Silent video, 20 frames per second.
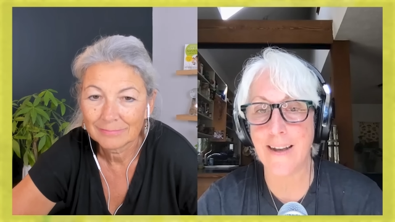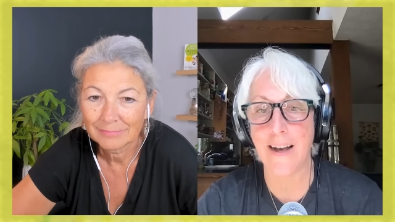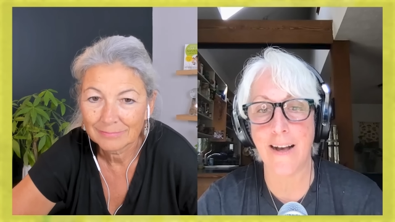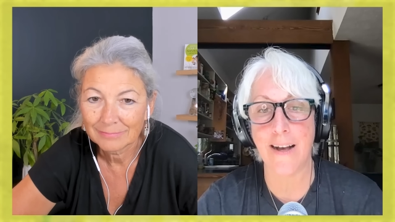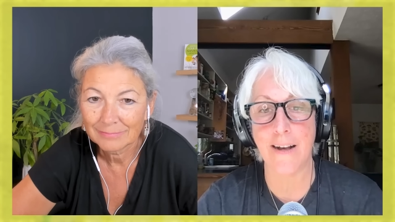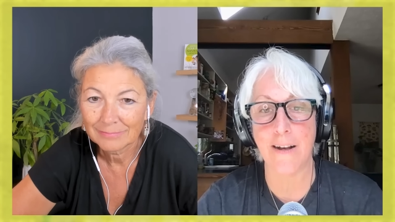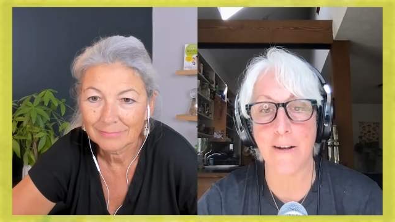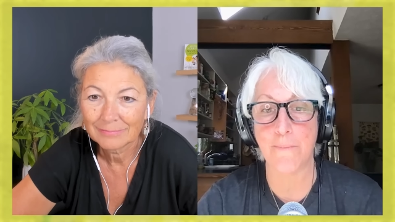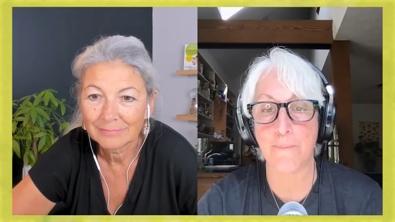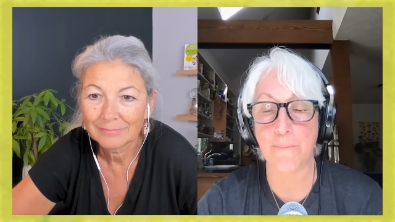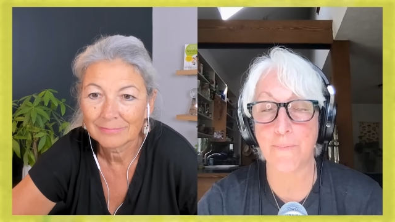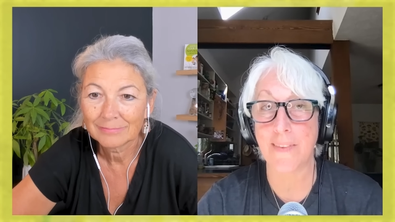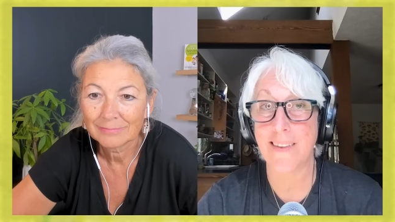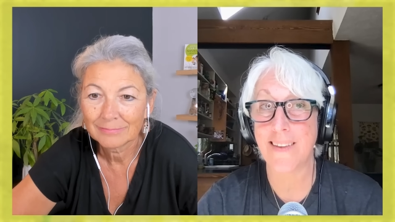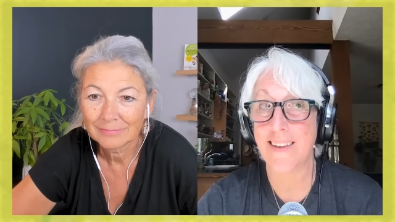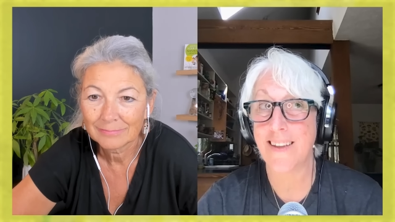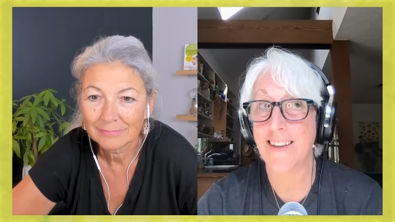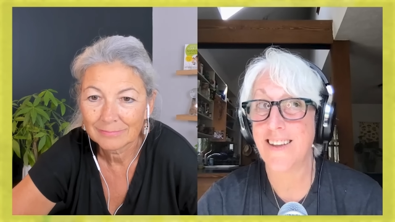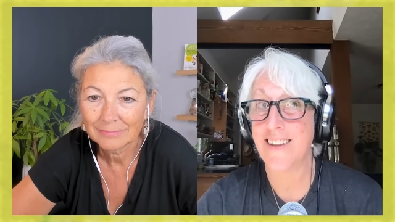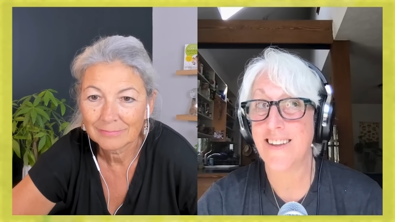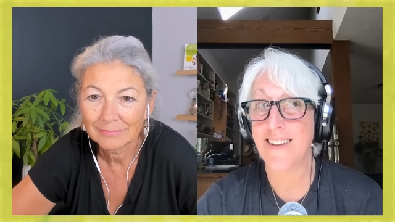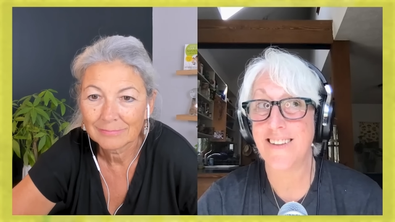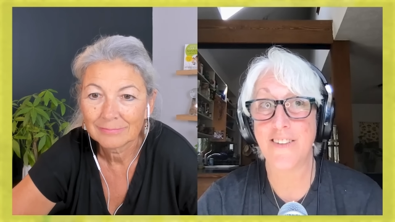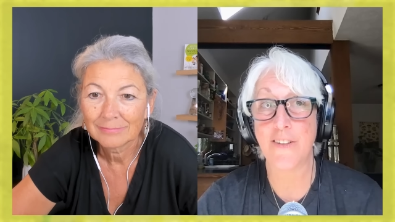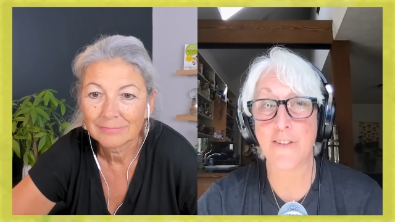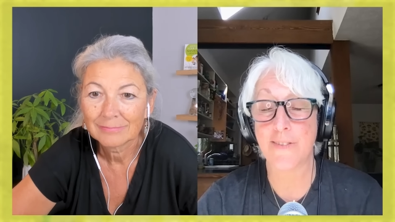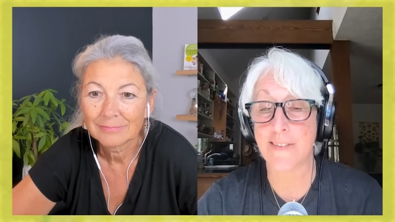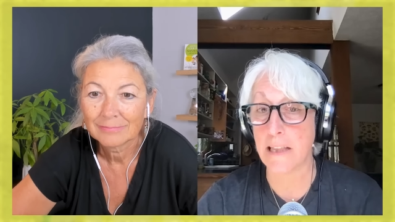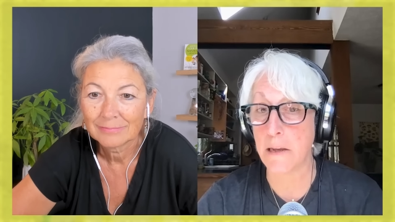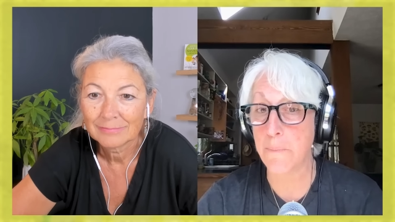Speaker 1: Um,
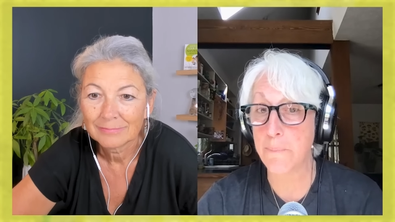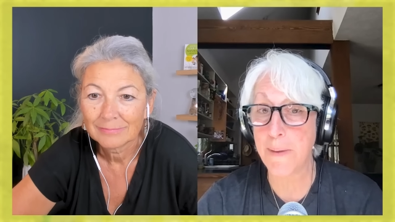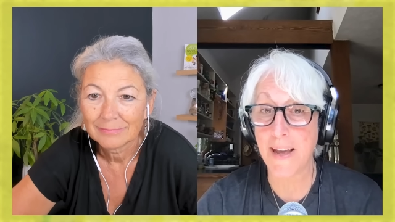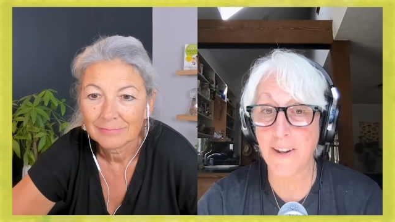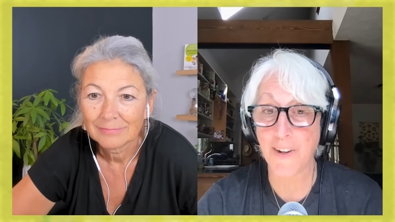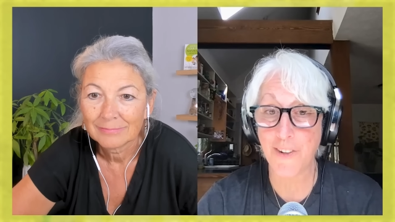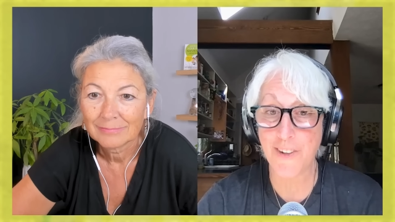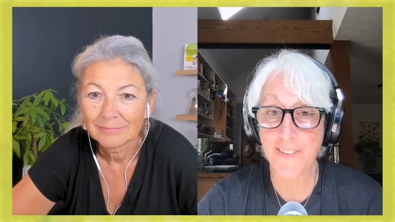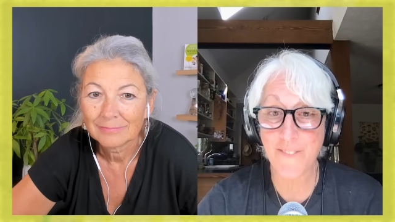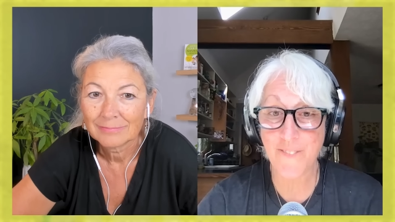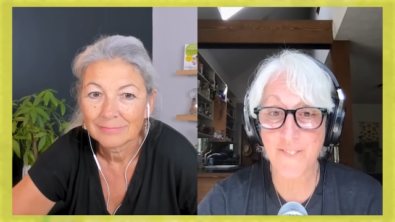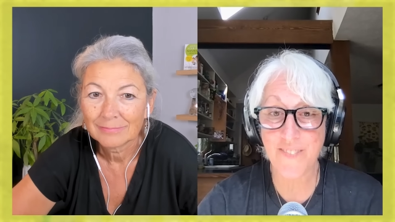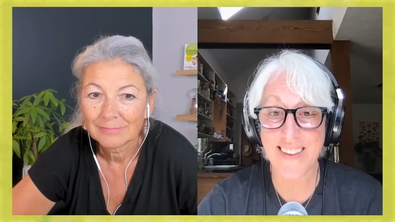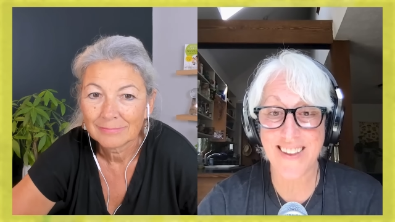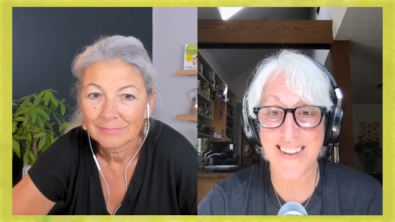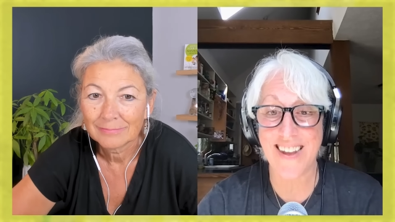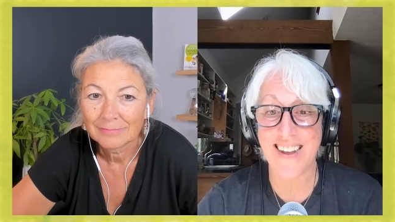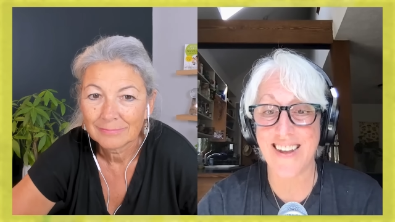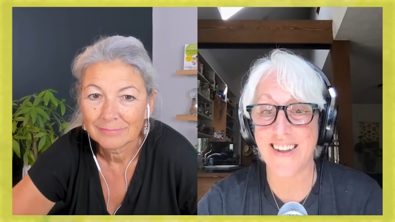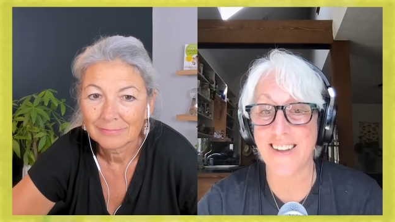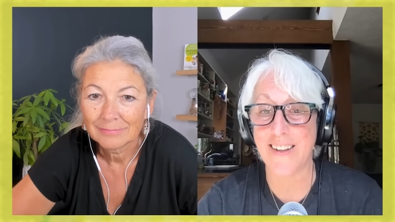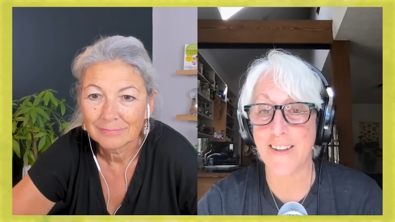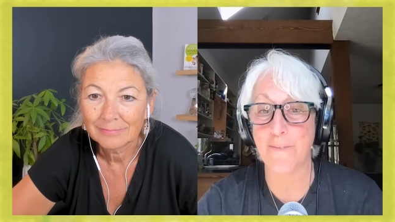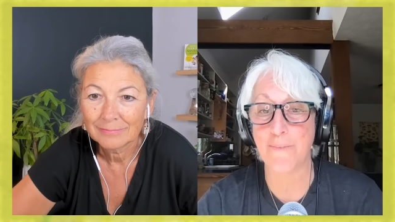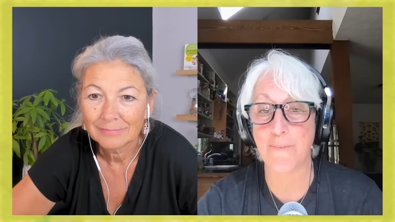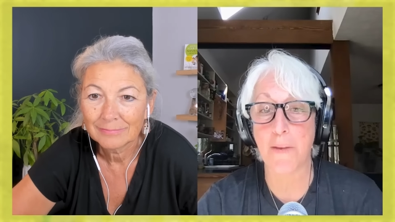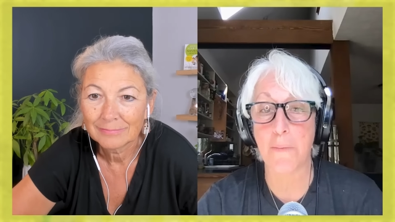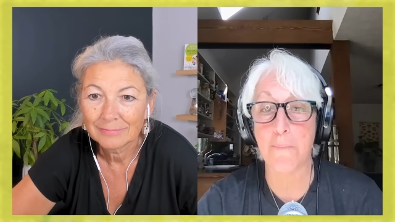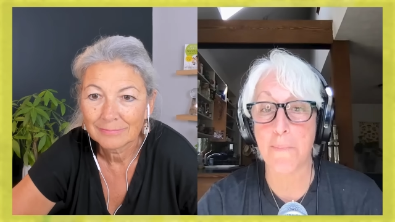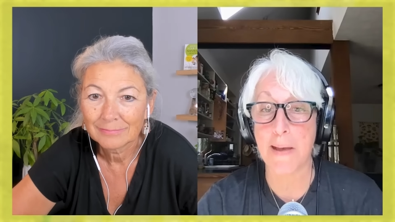you sleep better
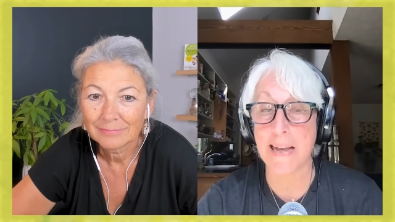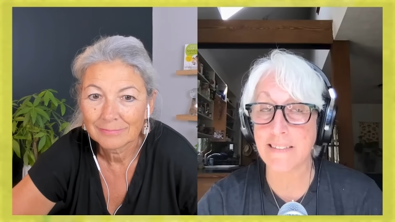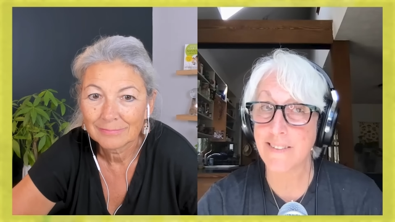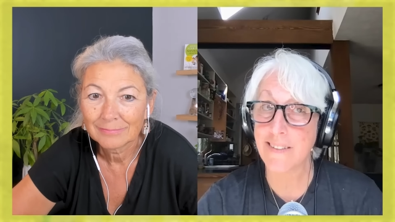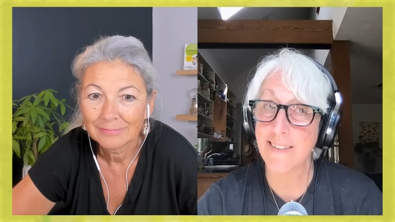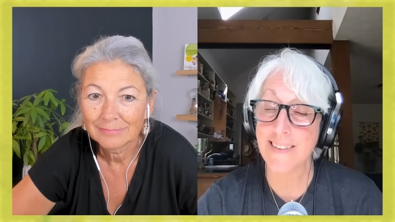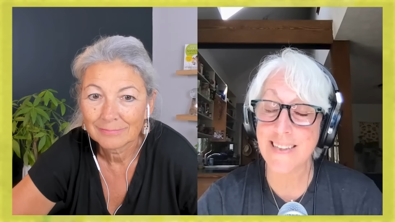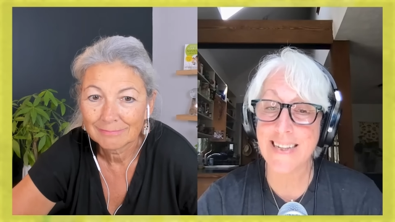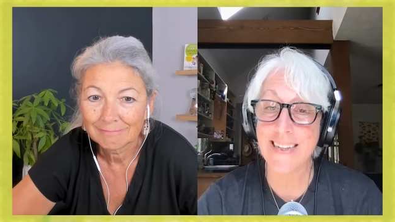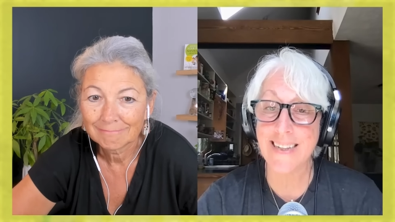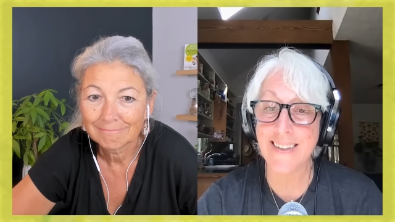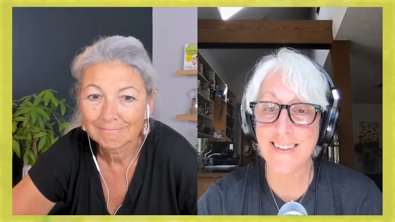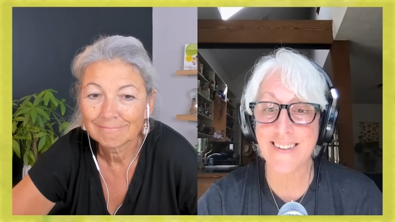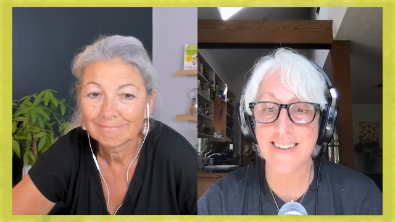um, mentally.